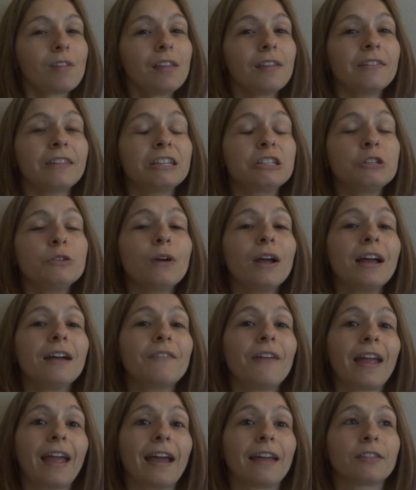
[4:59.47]
They do have
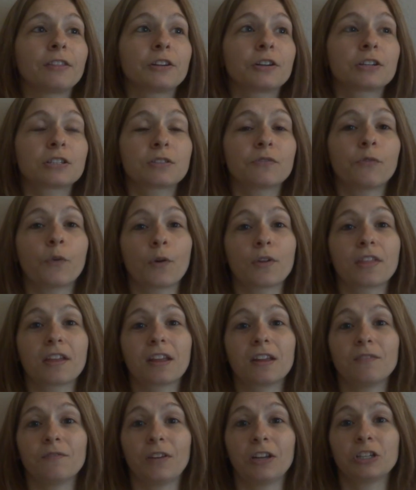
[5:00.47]
handlers for the
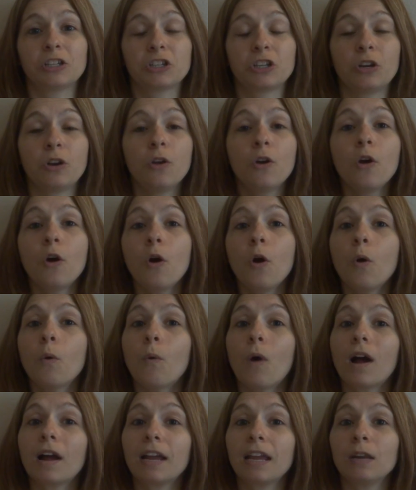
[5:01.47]
convention
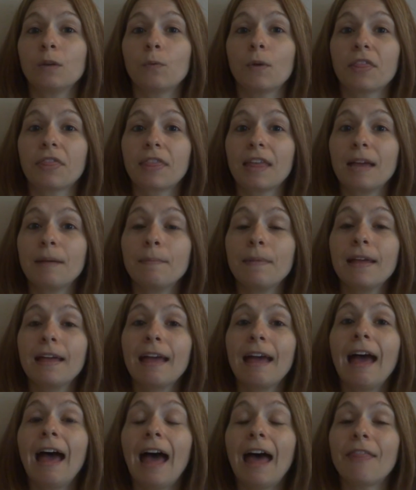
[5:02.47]
walking with them,
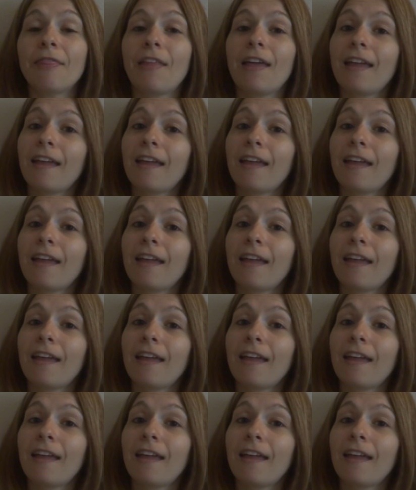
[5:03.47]
and the